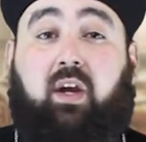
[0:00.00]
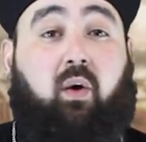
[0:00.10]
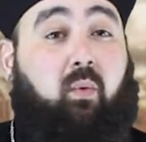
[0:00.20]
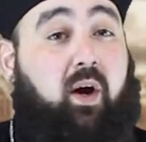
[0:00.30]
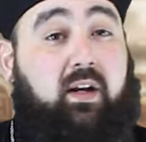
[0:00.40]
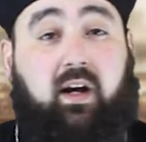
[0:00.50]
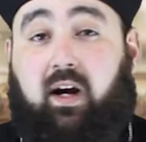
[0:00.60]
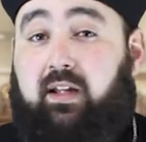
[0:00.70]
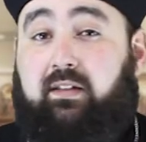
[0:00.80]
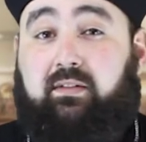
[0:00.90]
One
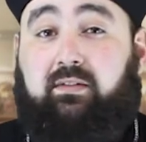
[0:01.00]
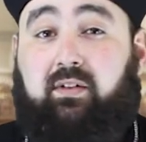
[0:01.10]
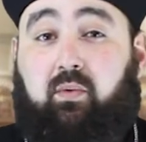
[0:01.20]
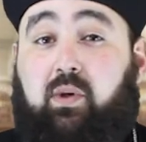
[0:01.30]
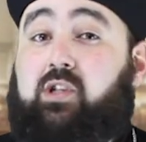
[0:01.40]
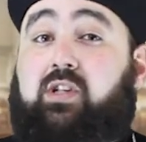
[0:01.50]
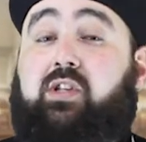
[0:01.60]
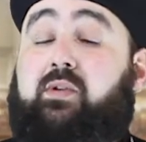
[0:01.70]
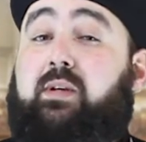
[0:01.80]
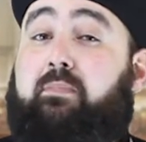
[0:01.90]
God, which is
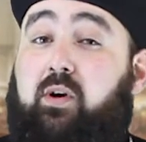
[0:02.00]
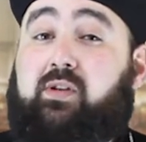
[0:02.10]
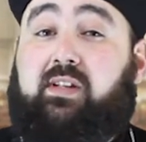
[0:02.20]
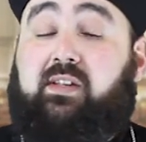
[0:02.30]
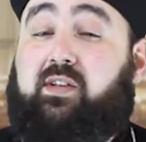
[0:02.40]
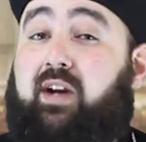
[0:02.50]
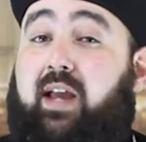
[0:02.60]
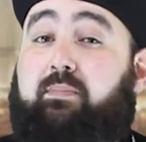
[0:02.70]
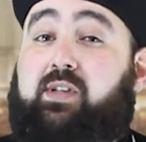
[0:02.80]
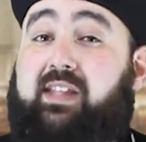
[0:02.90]
three persons or
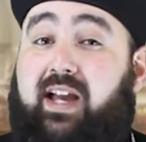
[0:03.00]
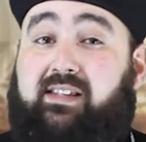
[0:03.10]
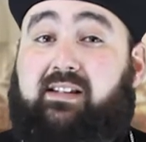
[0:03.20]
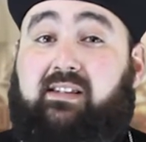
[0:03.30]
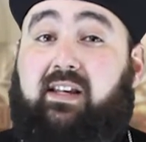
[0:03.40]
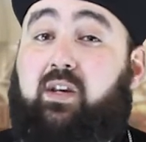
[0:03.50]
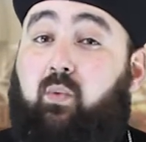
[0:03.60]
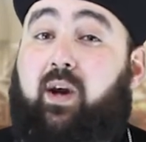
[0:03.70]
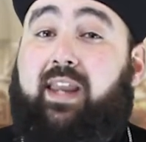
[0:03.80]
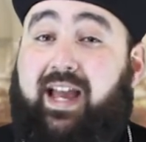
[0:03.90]
hypostases in
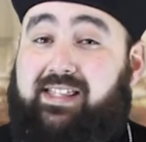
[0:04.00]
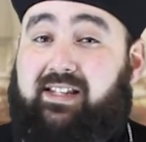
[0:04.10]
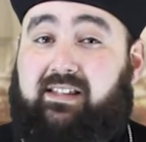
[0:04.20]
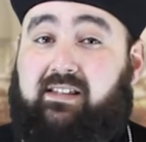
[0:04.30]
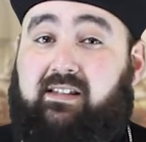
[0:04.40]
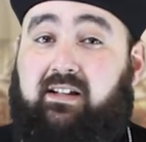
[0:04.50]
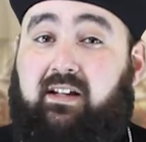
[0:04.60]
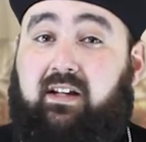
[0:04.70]
one essence.